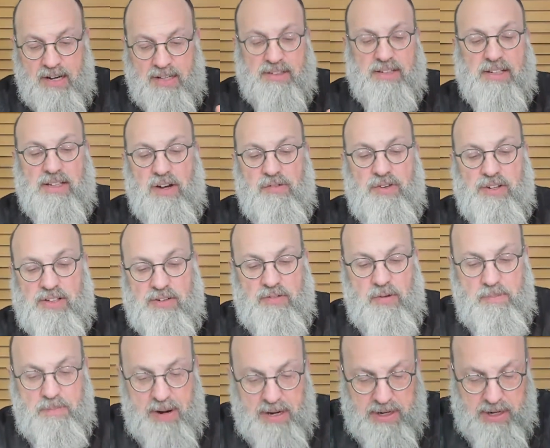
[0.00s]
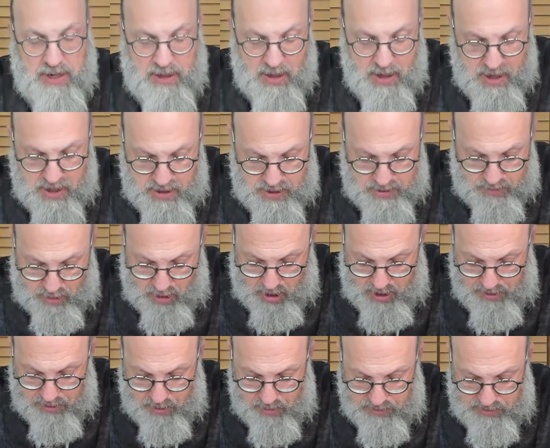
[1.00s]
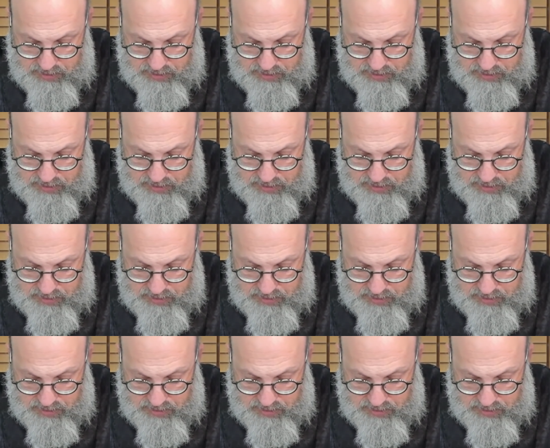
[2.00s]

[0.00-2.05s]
difference of opinion. There are those